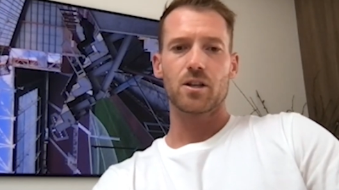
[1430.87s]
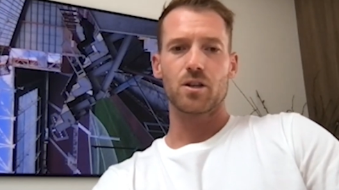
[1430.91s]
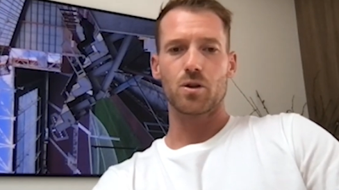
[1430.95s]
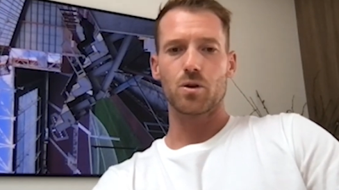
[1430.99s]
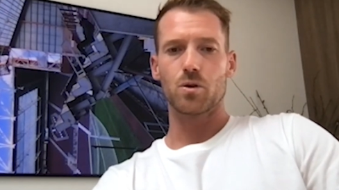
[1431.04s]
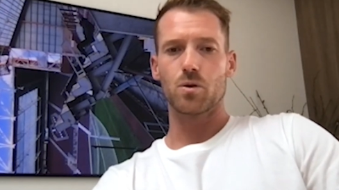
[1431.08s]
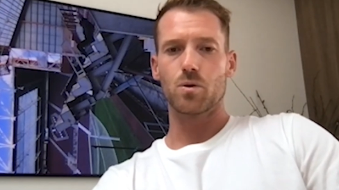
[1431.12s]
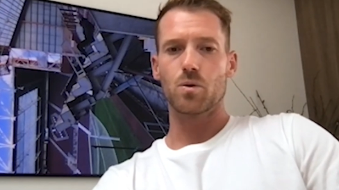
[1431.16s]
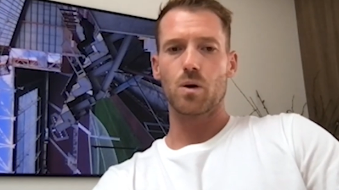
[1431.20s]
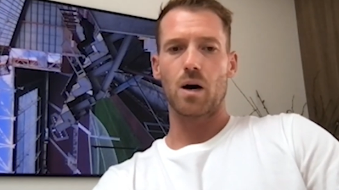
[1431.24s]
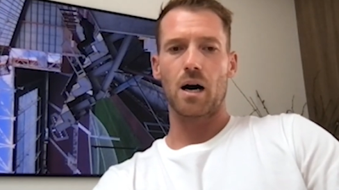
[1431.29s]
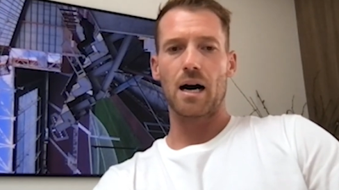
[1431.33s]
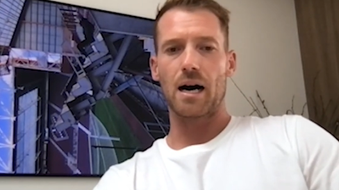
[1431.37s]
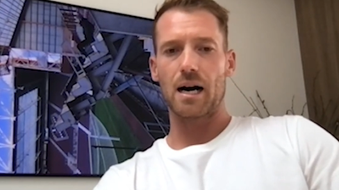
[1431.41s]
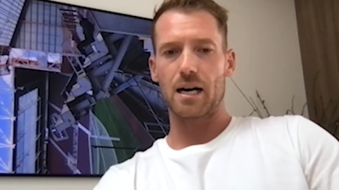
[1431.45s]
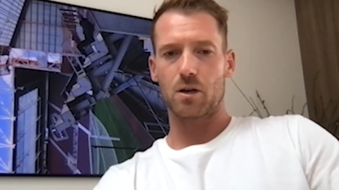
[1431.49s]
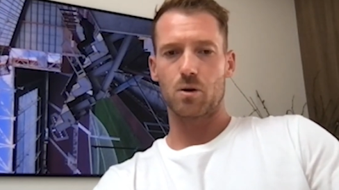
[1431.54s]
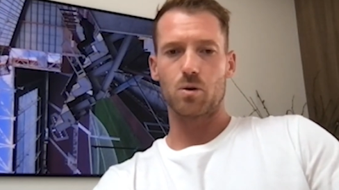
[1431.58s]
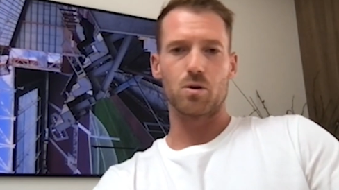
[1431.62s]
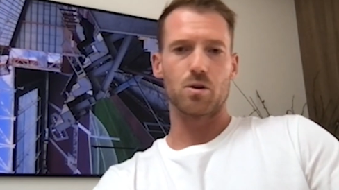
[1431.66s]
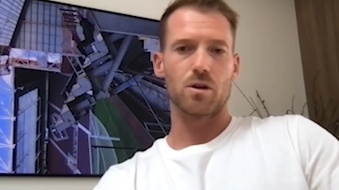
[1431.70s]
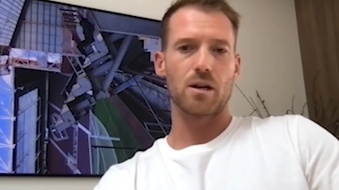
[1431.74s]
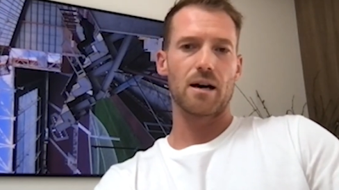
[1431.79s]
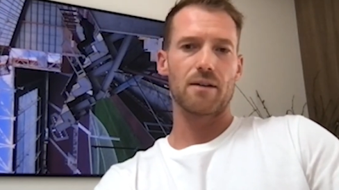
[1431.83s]
You are
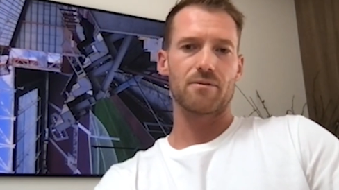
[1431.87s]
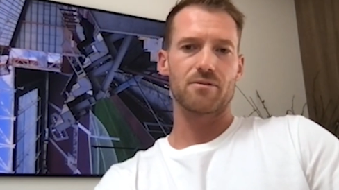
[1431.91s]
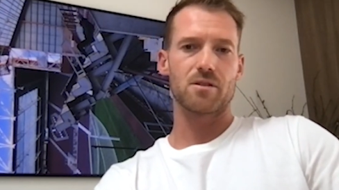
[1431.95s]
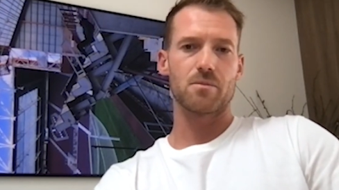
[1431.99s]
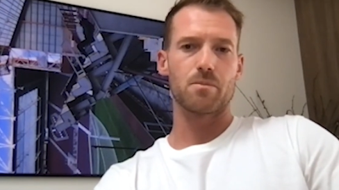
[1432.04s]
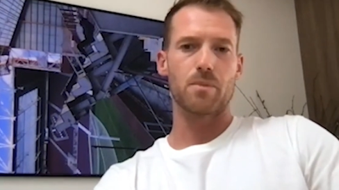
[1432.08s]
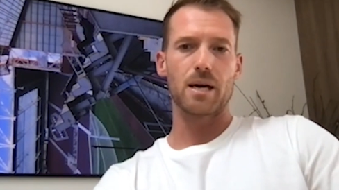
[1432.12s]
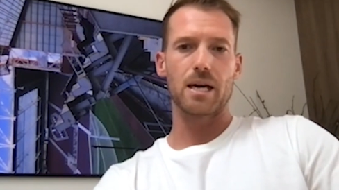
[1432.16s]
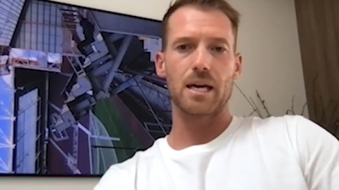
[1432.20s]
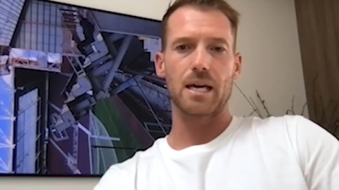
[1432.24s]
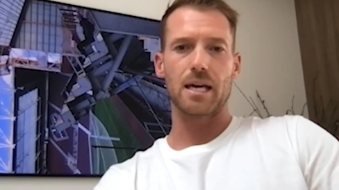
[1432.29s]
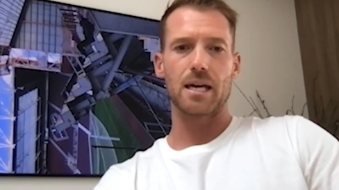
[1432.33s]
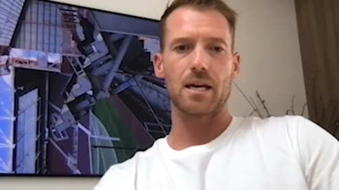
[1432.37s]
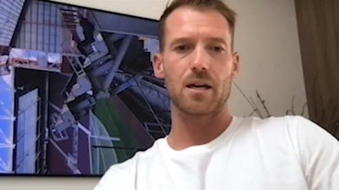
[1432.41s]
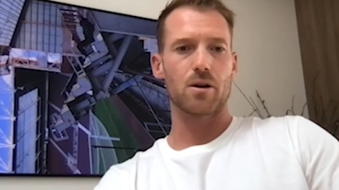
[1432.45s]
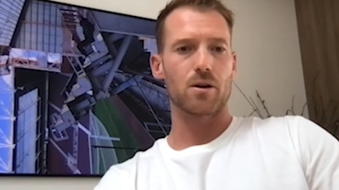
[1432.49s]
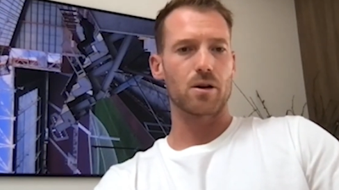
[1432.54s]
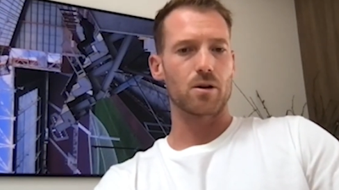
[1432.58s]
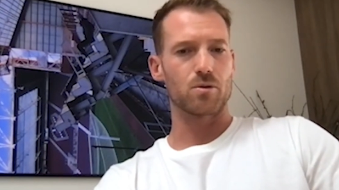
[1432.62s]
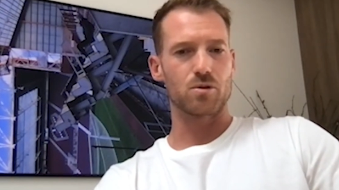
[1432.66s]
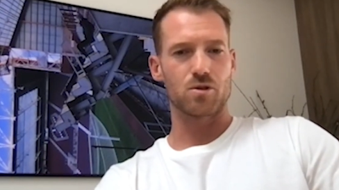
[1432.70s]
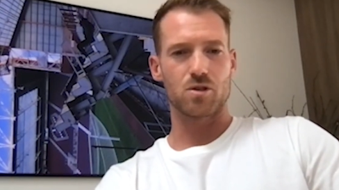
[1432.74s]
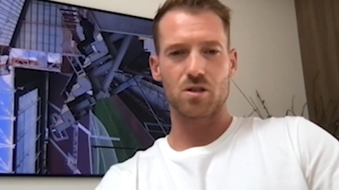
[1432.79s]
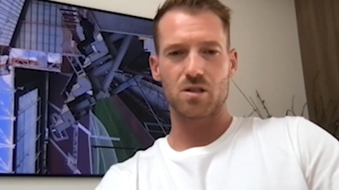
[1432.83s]
good enough to be
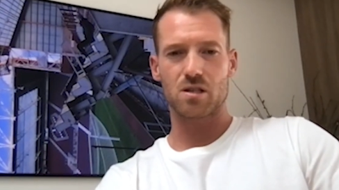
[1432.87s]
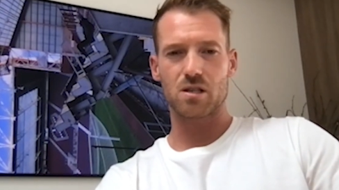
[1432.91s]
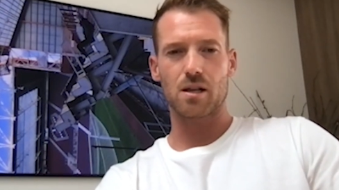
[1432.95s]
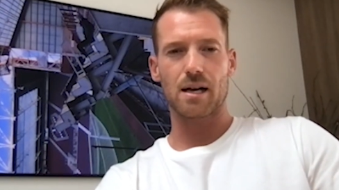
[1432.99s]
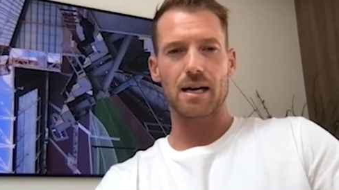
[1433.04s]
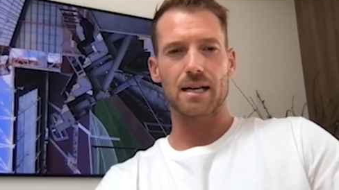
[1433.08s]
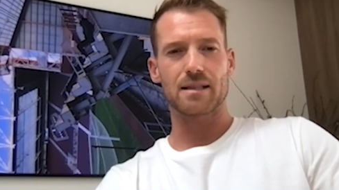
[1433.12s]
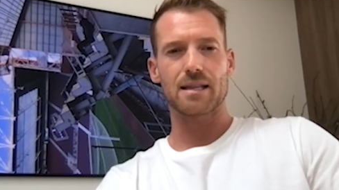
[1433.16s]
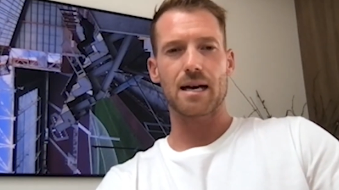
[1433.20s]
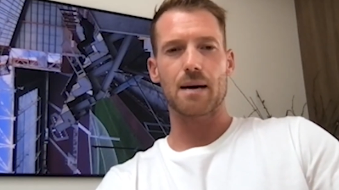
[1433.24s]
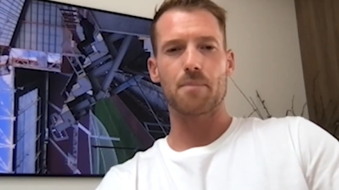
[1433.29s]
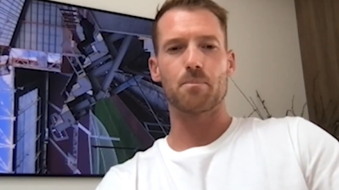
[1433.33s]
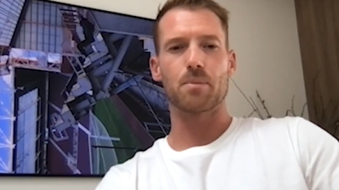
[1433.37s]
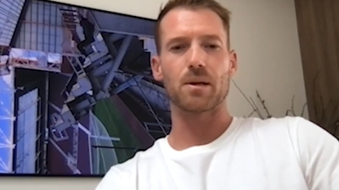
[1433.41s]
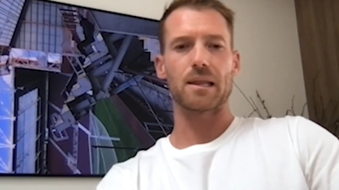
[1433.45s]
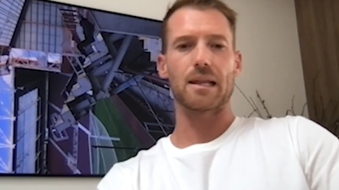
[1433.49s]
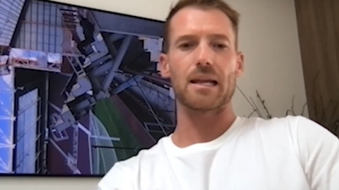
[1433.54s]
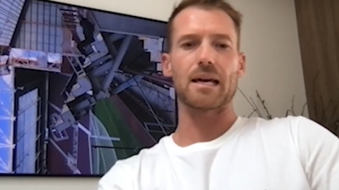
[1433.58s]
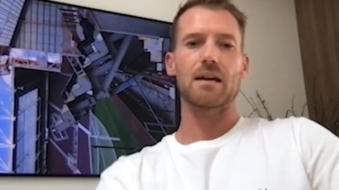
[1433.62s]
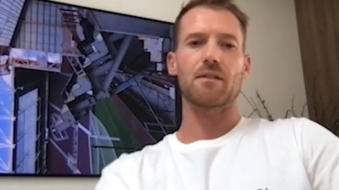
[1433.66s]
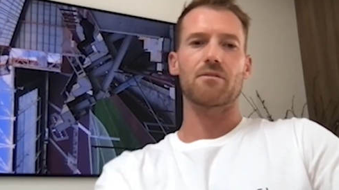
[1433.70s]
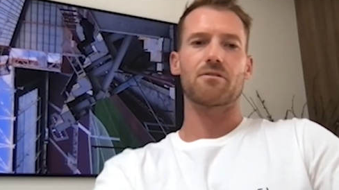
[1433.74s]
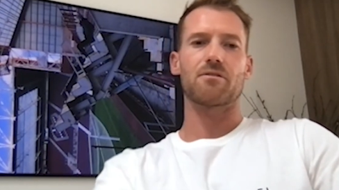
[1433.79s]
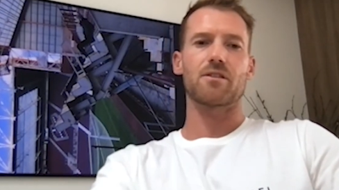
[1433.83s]
here. And it was just like that
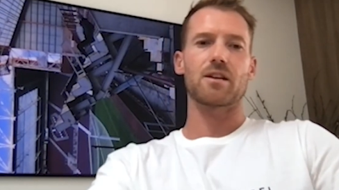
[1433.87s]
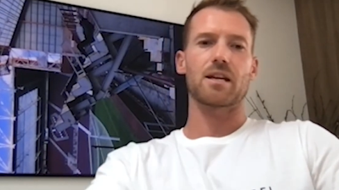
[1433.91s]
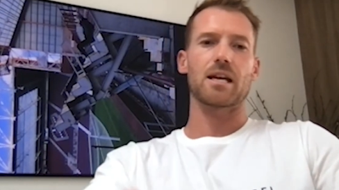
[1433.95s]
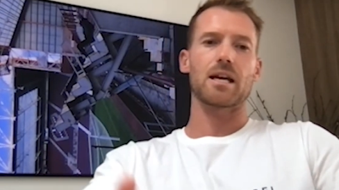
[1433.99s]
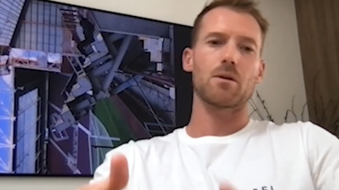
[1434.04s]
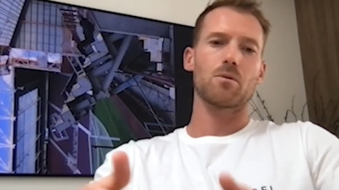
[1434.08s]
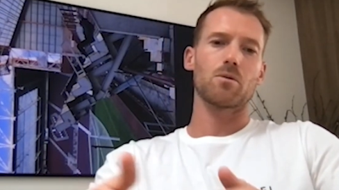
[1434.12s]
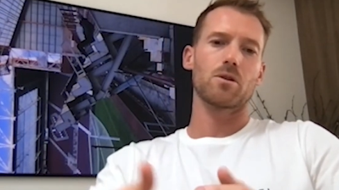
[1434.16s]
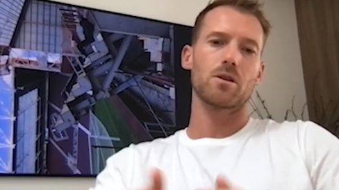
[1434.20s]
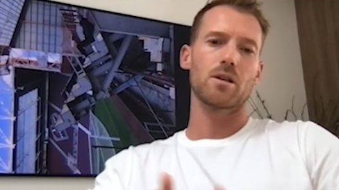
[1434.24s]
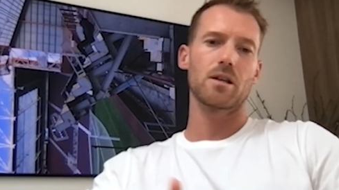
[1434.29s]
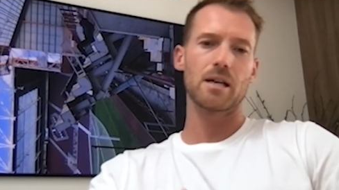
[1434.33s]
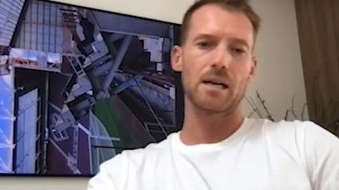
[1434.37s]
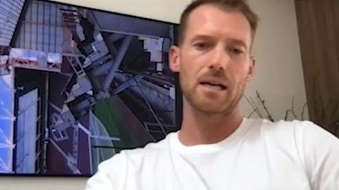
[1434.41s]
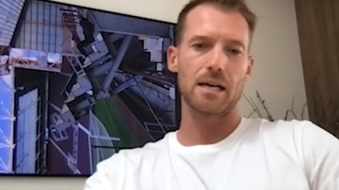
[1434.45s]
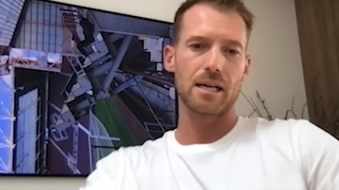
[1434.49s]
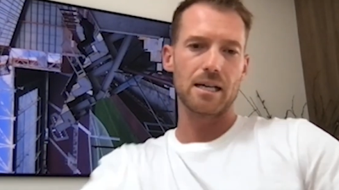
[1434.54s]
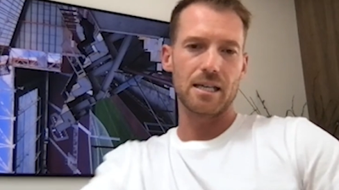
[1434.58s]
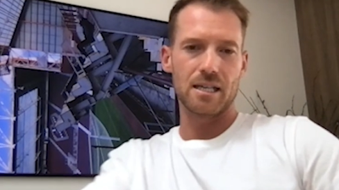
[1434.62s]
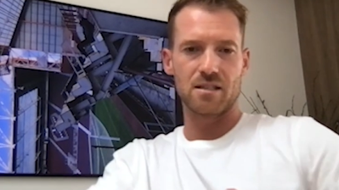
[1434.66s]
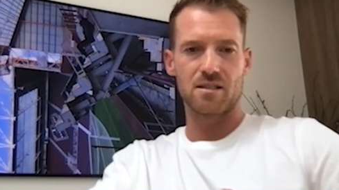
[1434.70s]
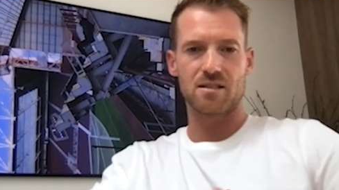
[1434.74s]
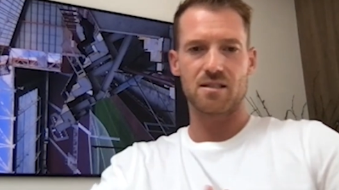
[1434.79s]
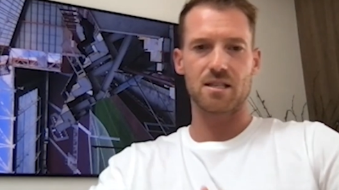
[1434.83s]
belief that he would
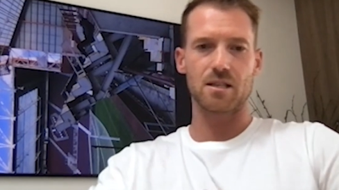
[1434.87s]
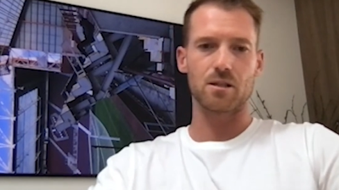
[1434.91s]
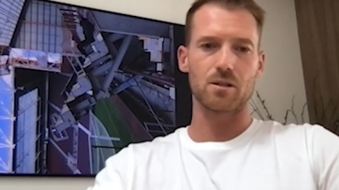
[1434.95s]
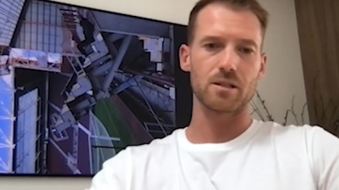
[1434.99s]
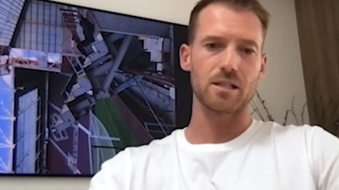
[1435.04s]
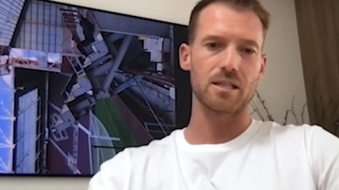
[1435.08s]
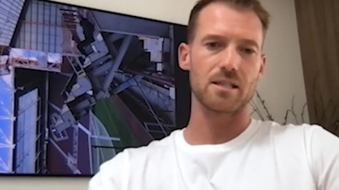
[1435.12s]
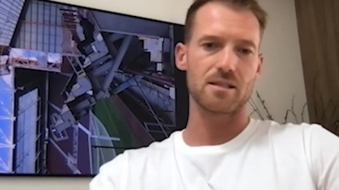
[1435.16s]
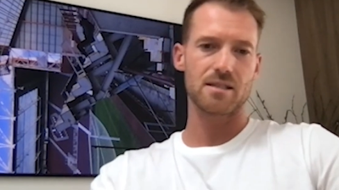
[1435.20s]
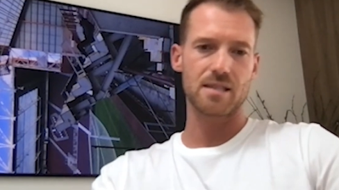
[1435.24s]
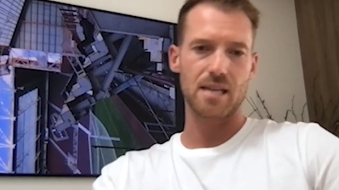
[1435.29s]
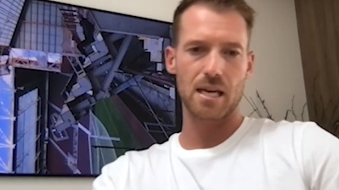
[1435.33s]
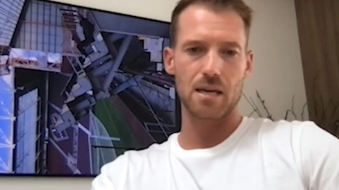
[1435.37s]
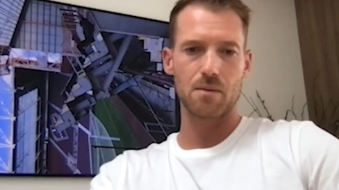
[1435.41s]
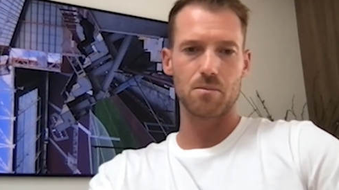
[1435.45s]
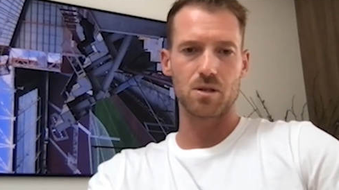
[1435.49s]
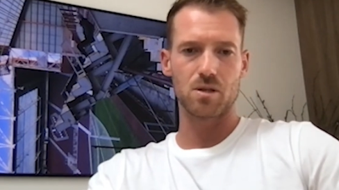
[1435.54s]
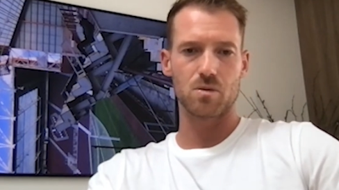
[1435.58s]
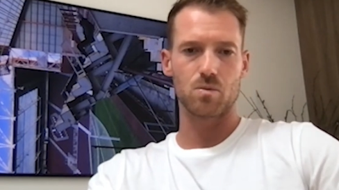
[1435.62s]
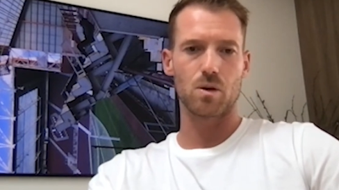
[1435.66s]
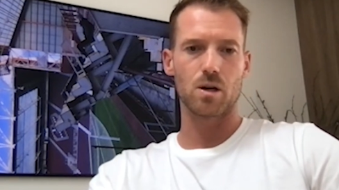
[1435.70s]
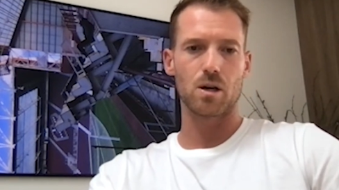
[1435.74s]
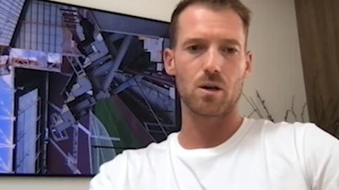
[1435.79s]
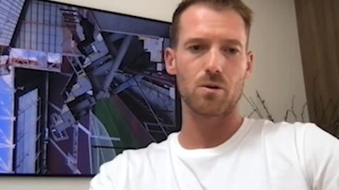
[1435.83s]
instill in his team
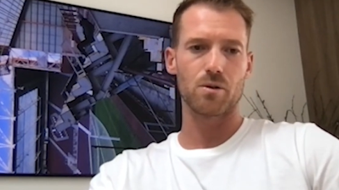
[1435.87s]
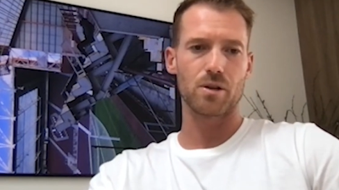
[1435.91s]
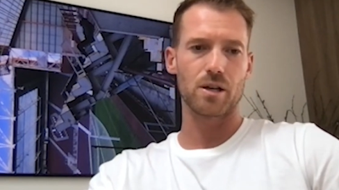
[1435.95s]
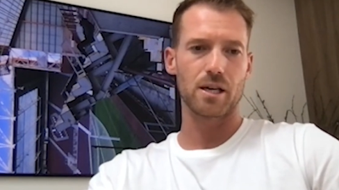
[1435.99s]
as well,